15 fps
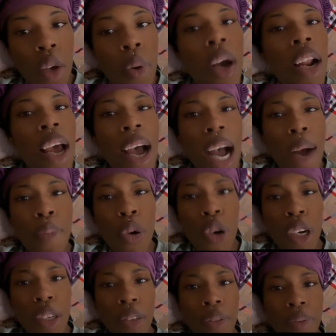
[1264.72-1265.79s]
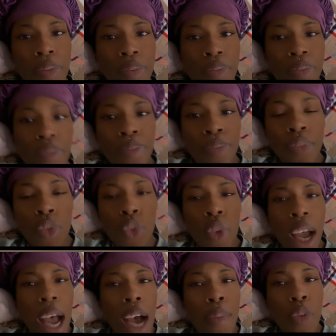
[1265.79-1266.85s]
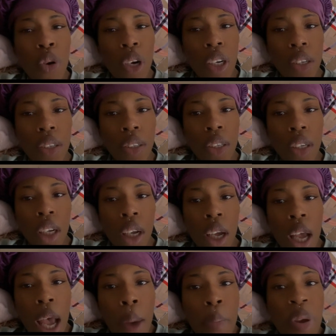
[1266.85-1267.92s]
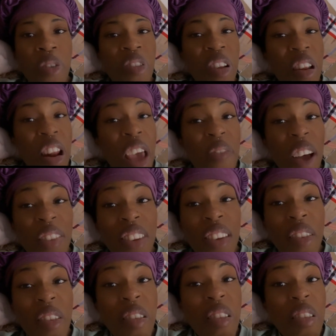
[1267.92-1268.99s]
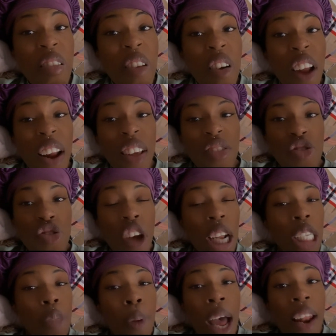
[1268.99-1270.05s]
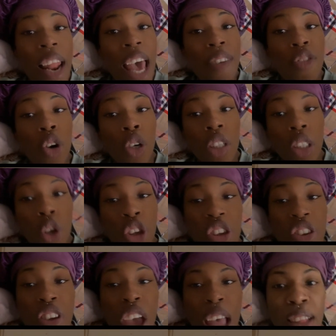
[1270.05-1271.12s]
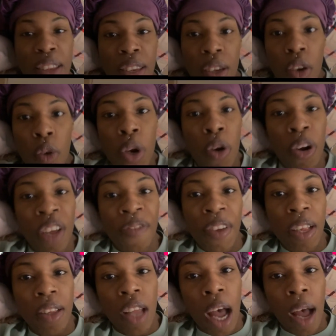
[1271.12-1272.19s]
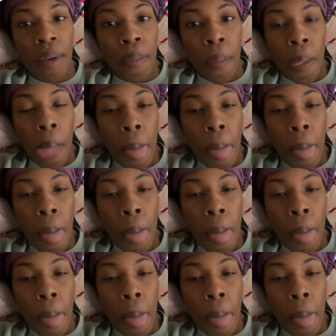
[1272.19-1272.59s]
What kind and do up them body. My hormone. Me never seen none of this transfer life go so yet without the filter.